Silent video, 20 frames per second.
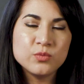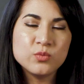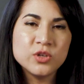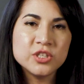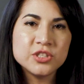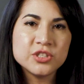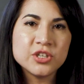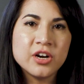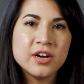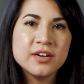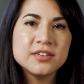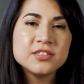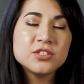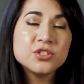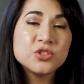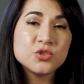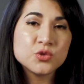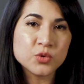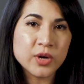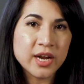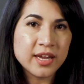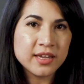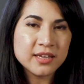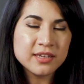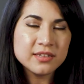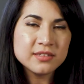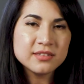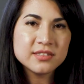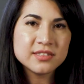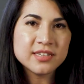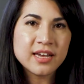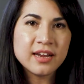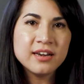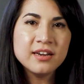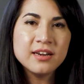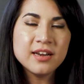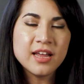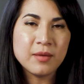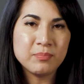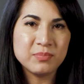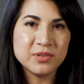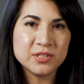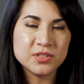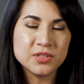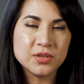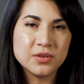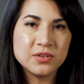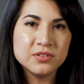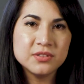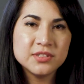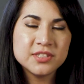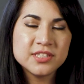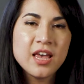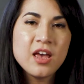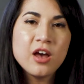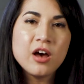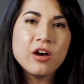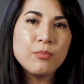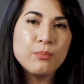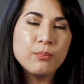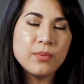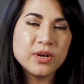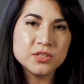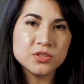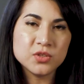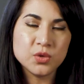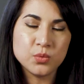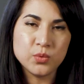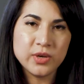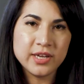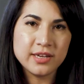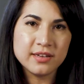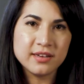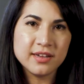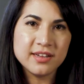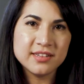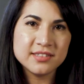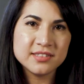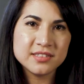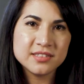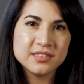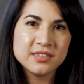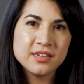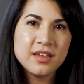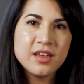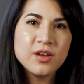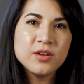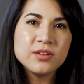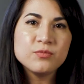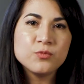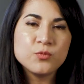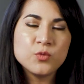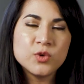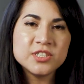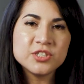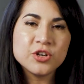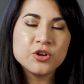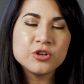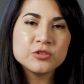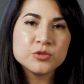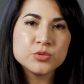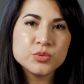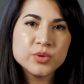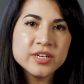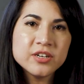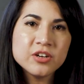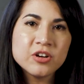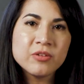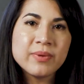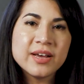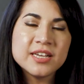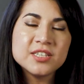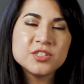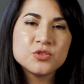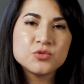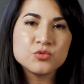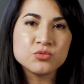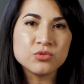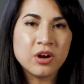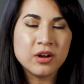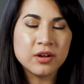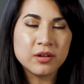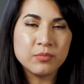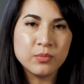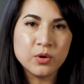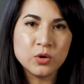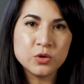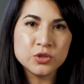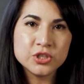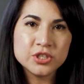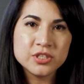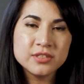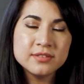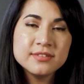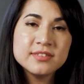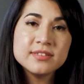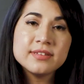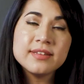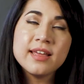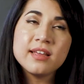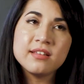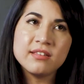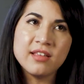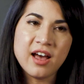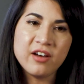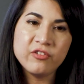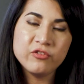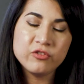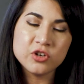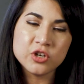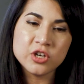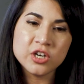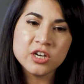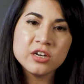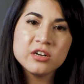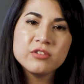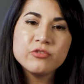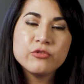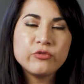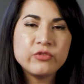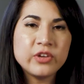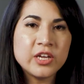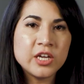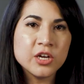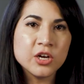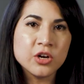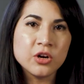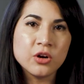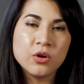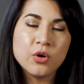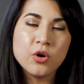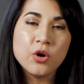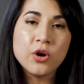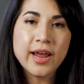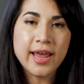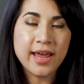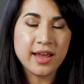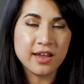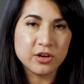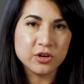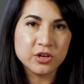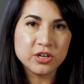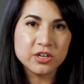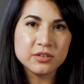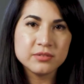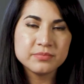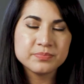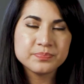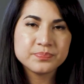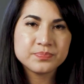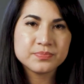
which are striking sudden episodes of muscle weakness, which are triggered by strong emotions like laughter, fear, or anger.